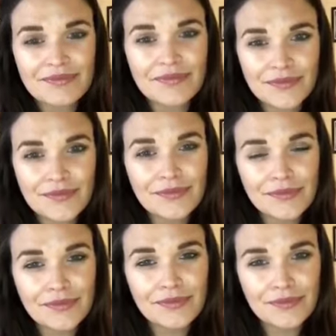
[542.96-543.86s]

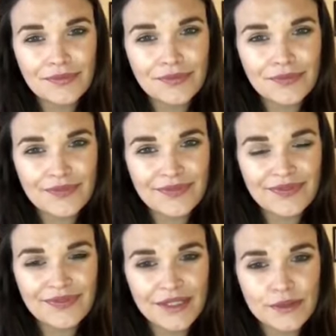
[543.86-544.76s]

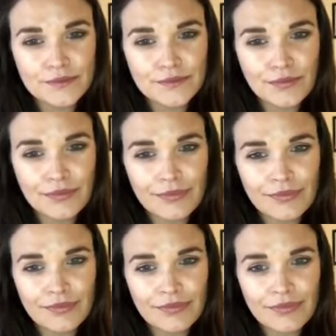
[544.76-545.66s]

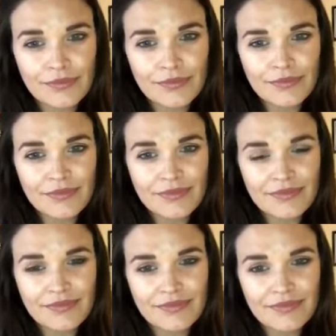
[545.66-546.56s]

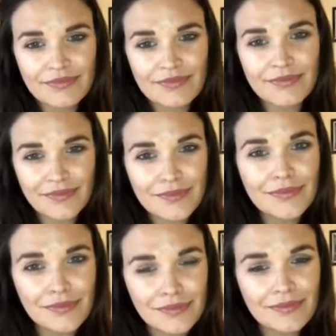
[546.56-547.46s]

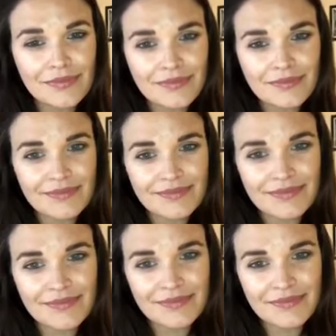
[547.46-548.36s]

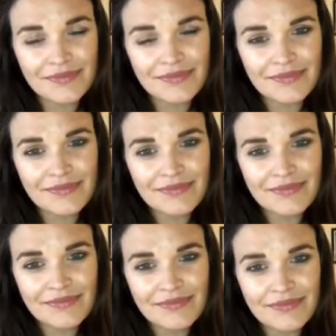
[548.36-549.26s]

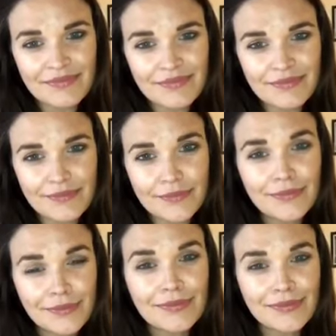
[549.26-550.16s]

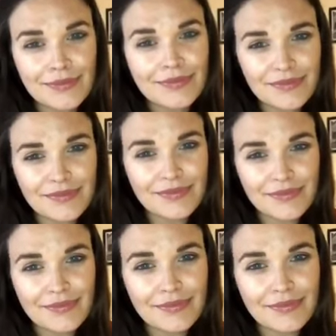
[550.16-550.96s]
(not speaking)